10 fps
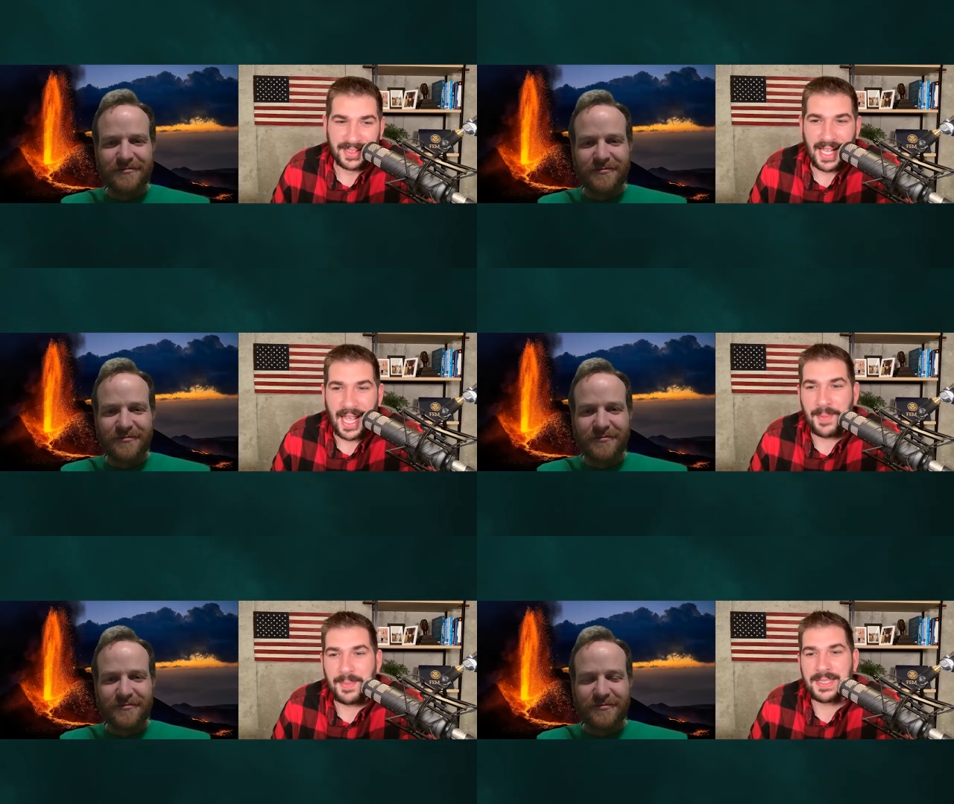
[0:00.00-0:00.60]

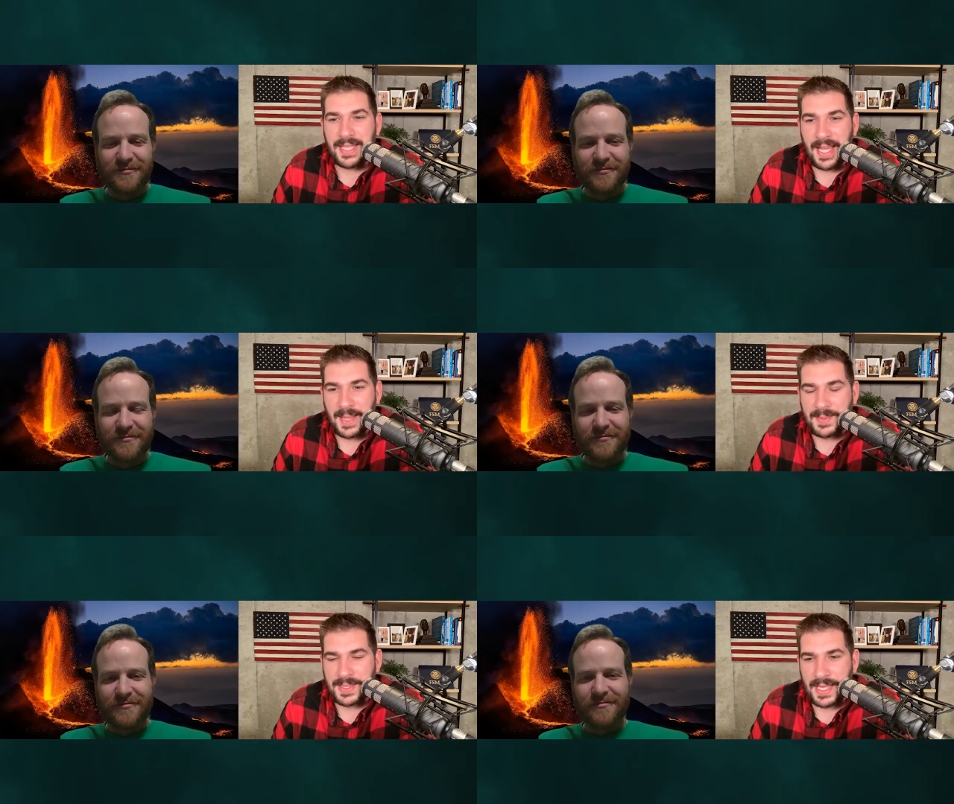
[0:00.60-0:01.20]
Speaker 1: How many
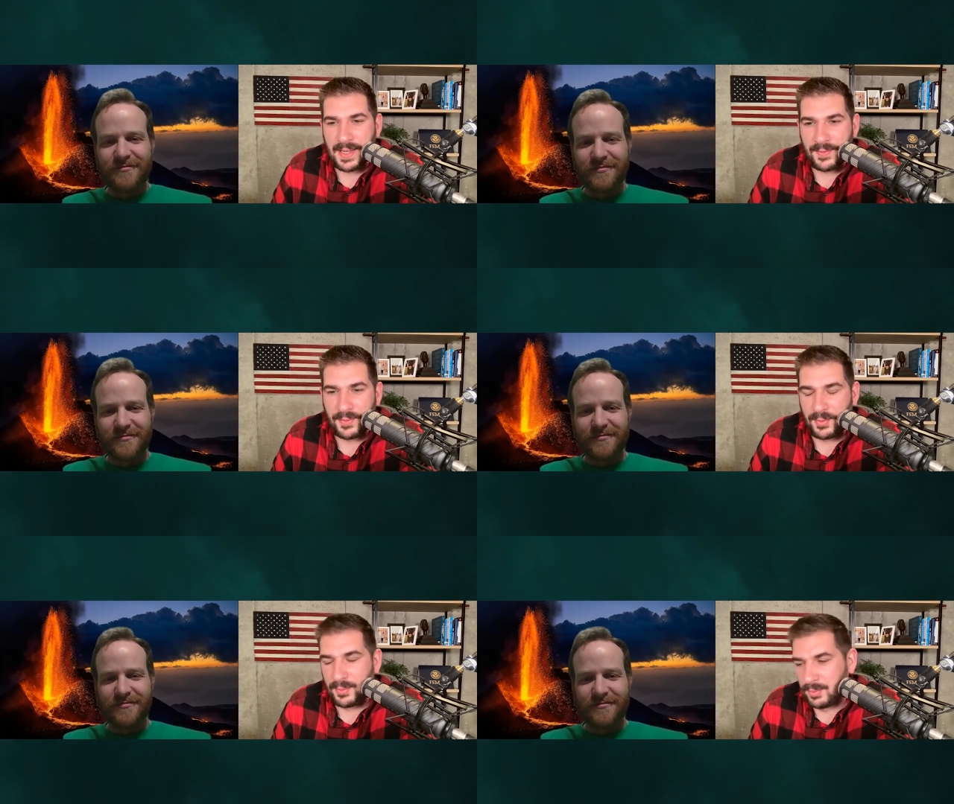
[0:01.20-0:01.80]
times
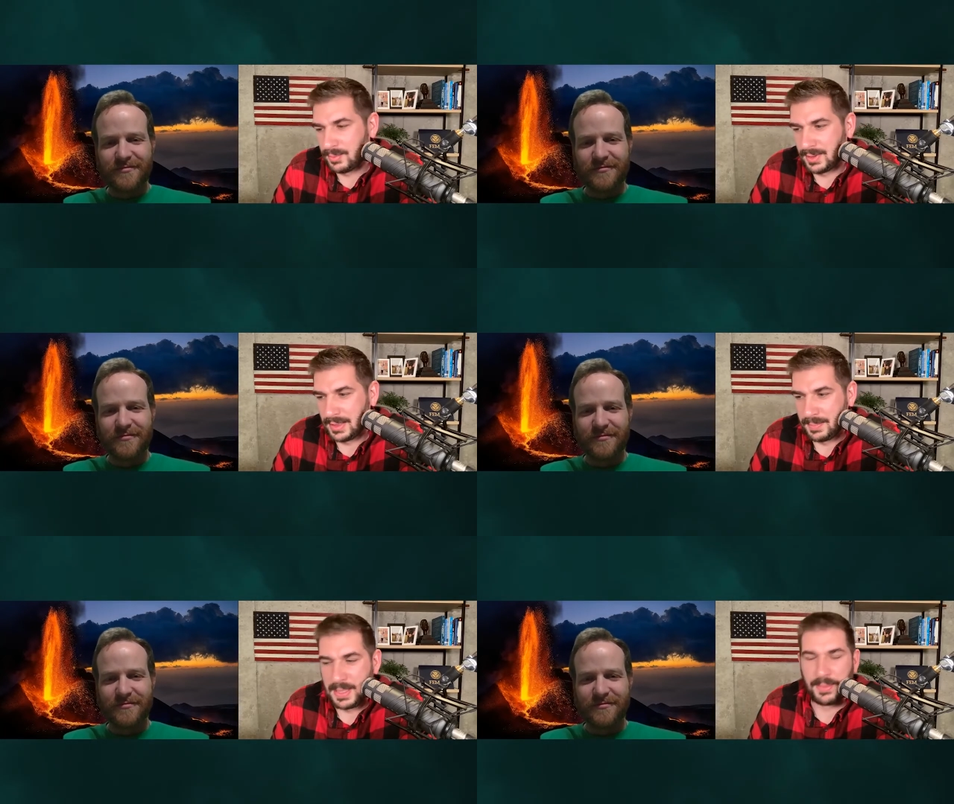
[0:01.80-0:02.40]
have
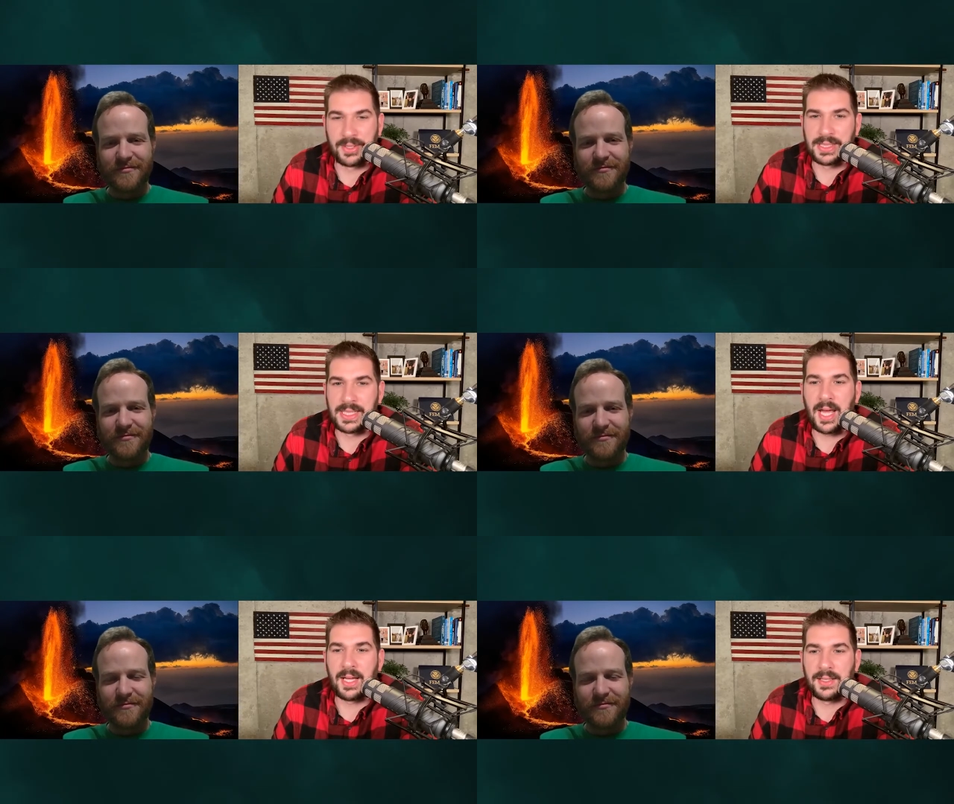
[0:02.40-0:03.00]
uh, people
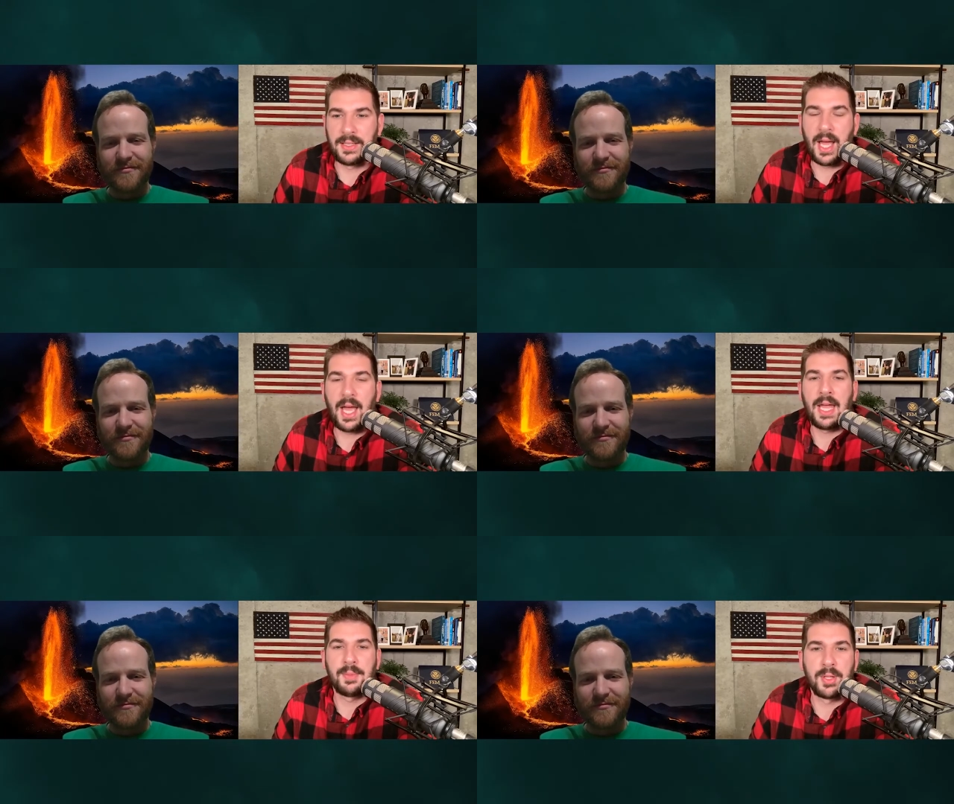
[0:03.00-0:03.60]
just not
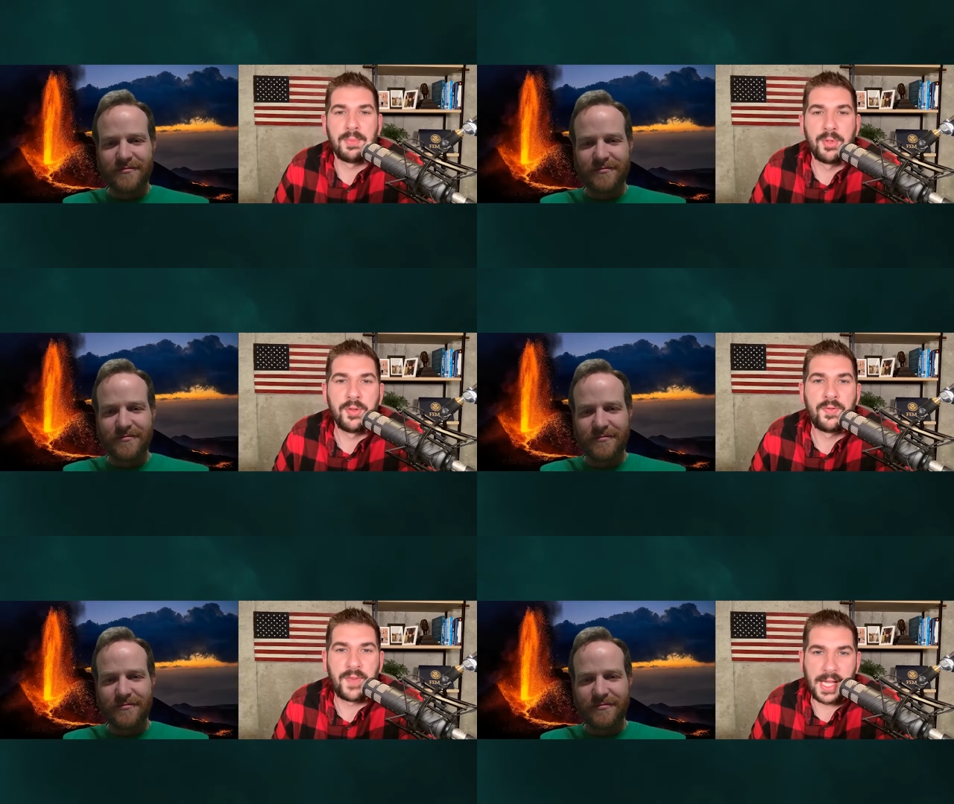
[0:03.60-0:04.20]
not able to
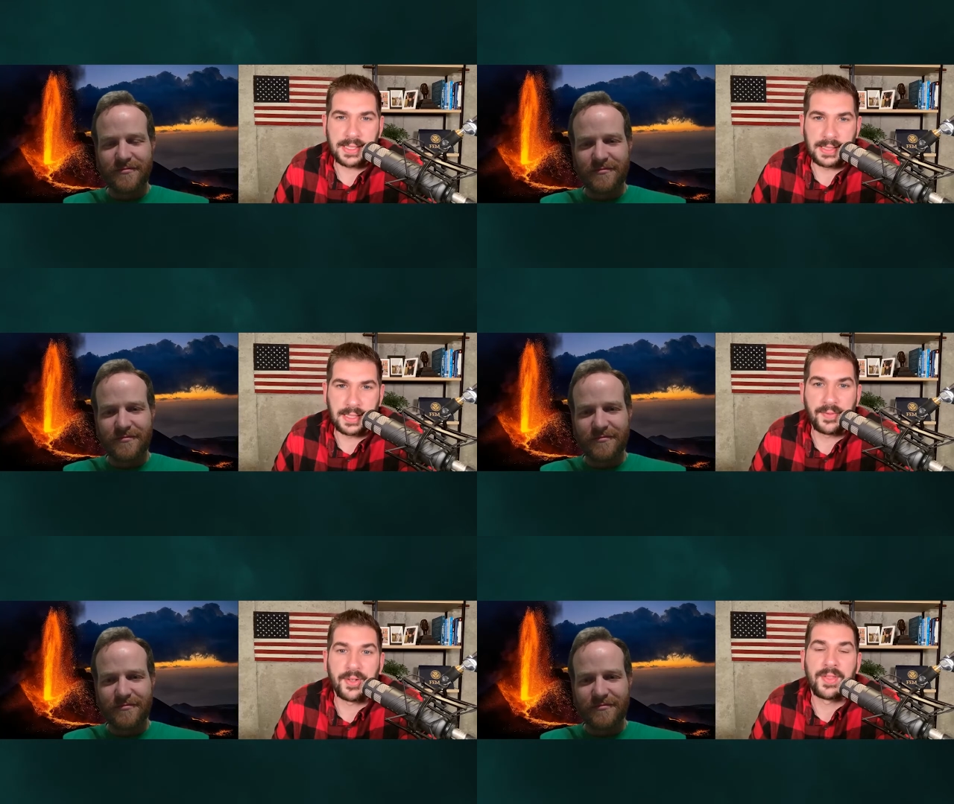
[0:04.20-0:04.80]
move
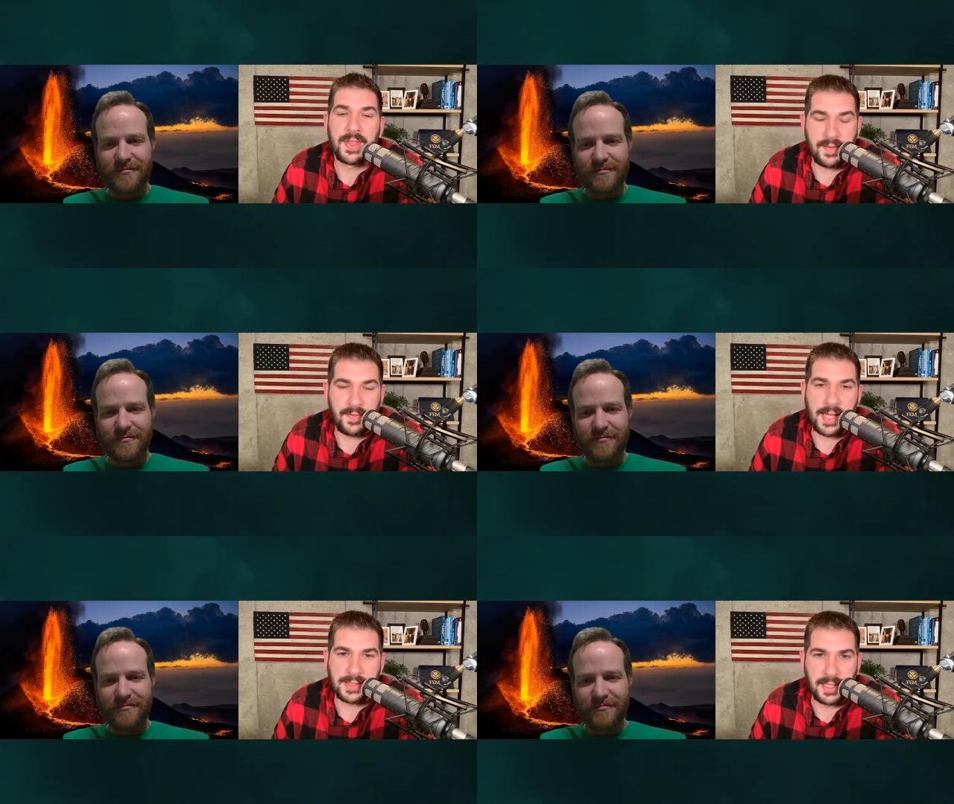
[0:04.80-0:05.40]
fast enough or
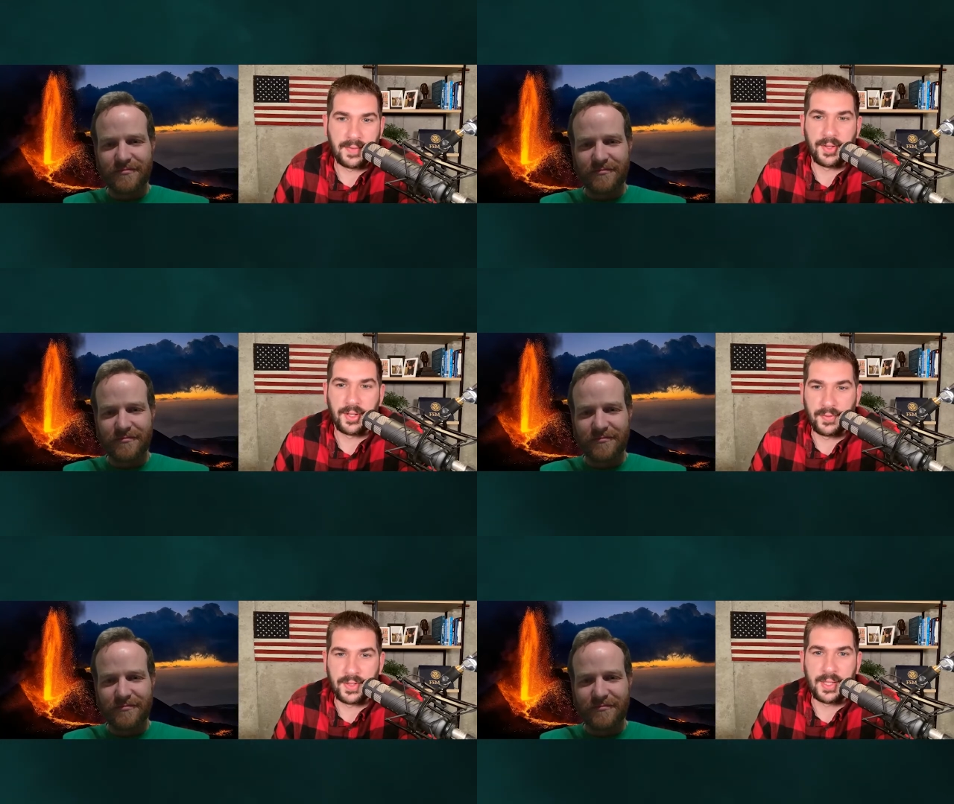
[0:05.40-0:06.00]
think fast enough
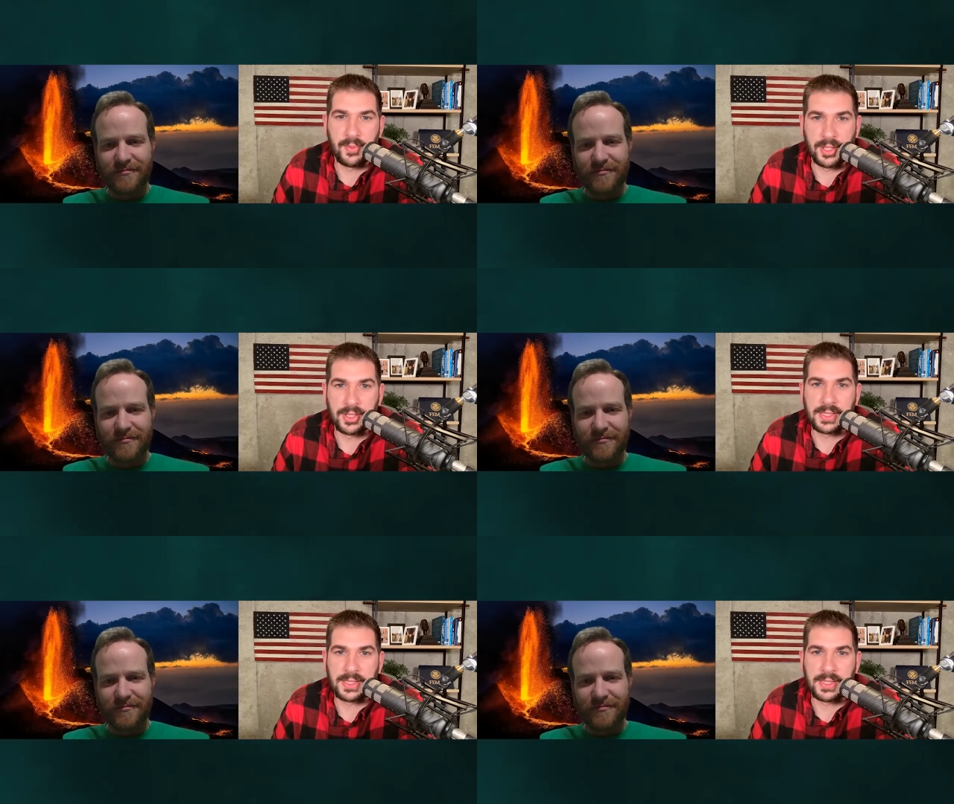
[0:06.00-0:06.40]
on their feet where you